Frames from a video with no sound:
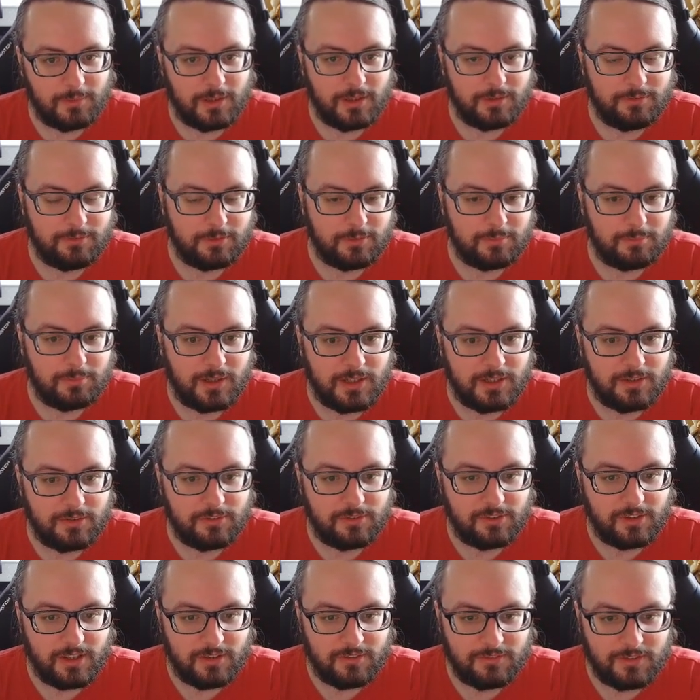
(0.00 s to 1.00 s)
a for a brand new
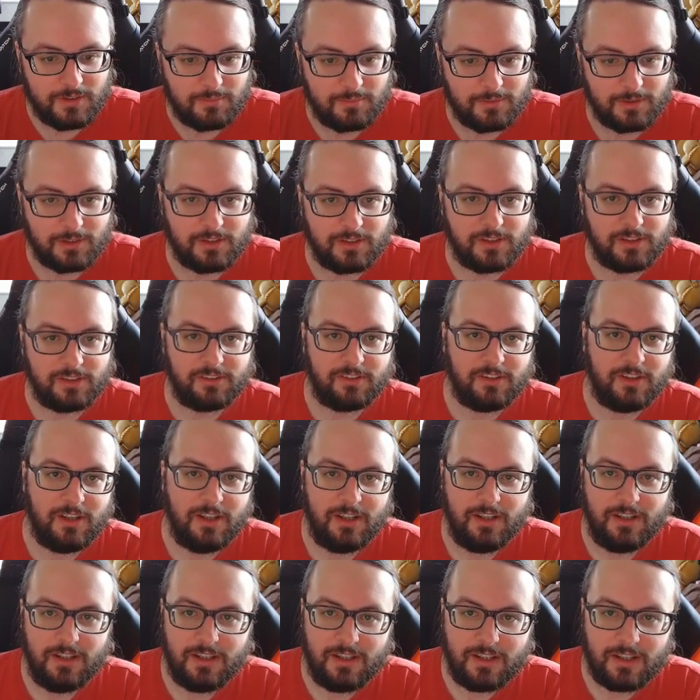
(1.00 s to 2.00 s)
set of dim cards.
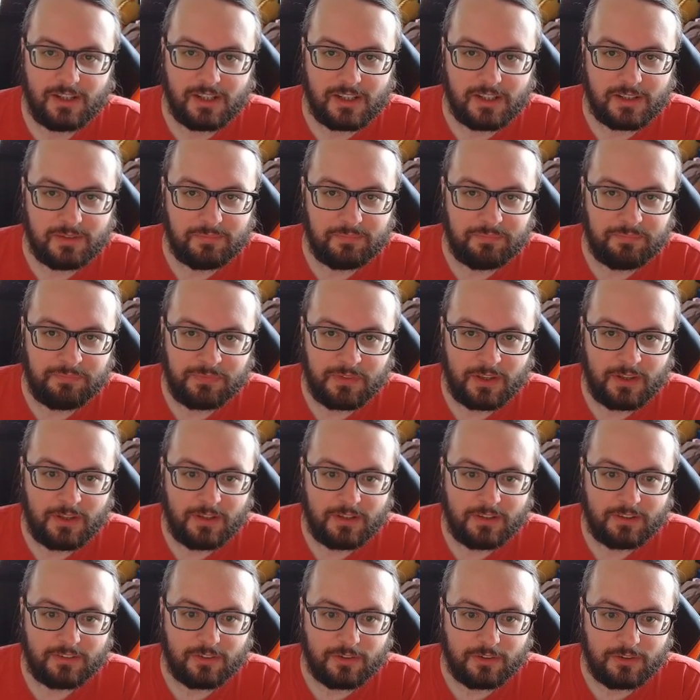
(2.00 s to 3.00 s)
Um,
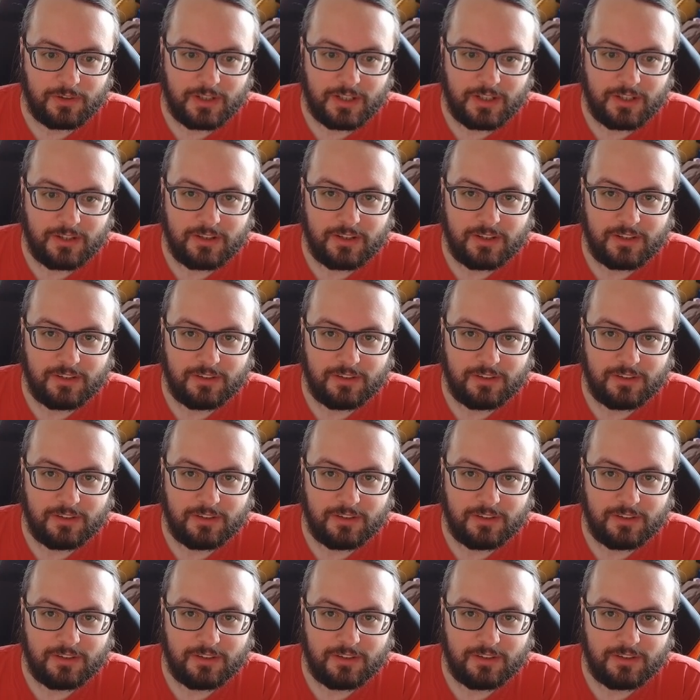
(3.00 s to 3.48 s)
so in these